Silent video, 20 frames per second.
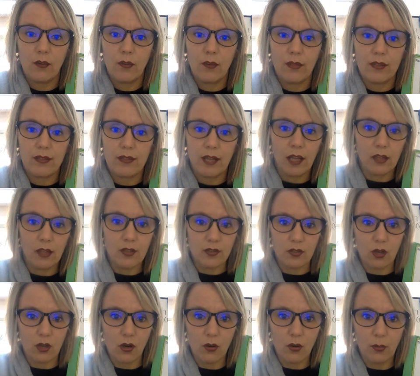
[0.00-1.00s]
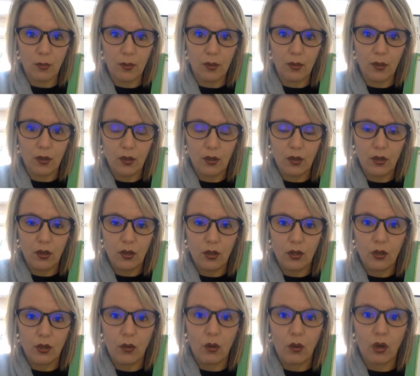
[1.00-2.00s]
with a telescope,
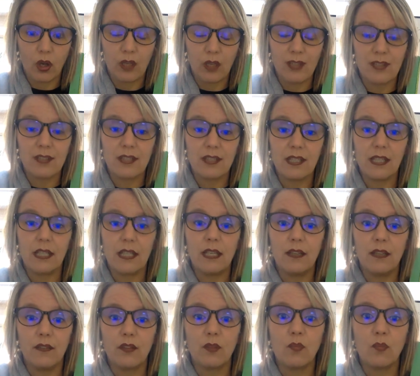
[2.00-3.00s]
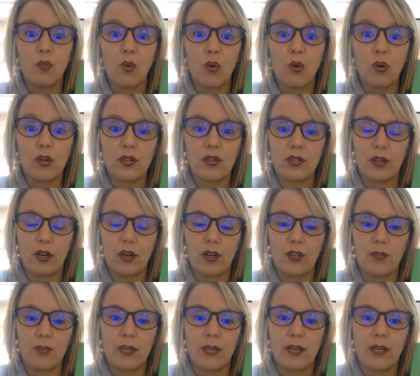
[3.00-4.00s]
you are going to see even more
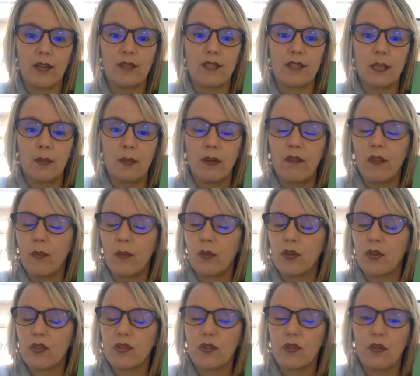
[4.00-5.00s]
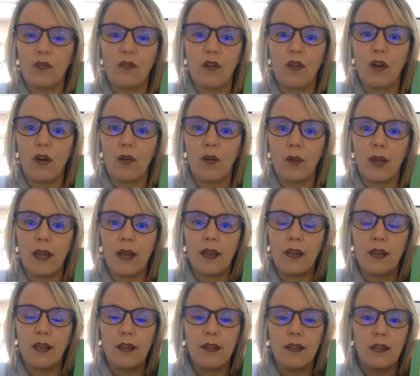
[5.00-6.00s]
stars because some of them are so far away
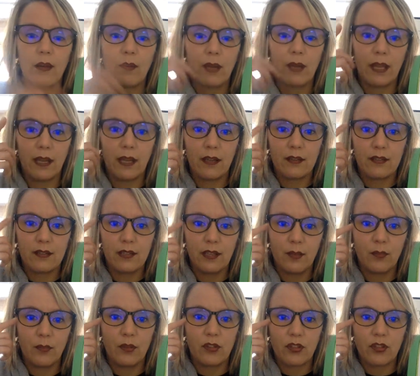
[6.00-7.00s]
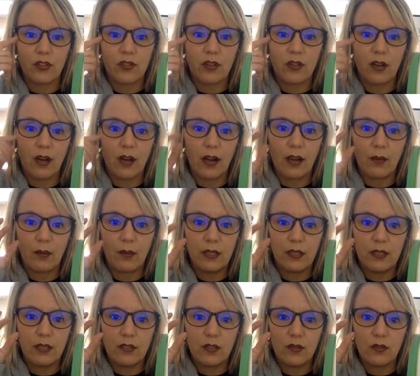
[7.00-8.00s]
that we can't see them with just our eye. We
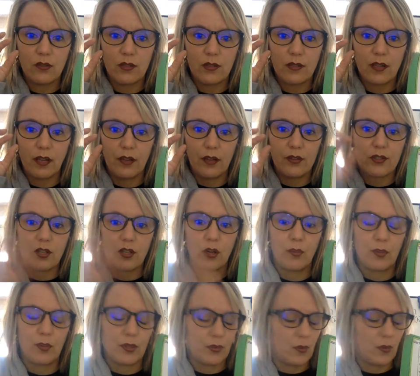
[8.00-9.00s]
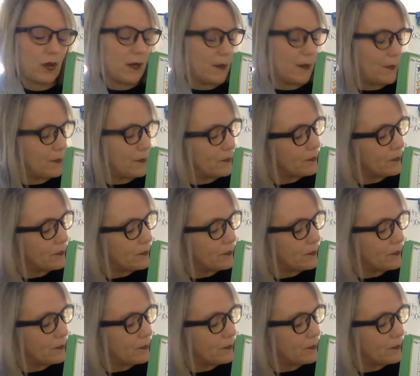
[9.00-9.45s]
need to use a telescope as well.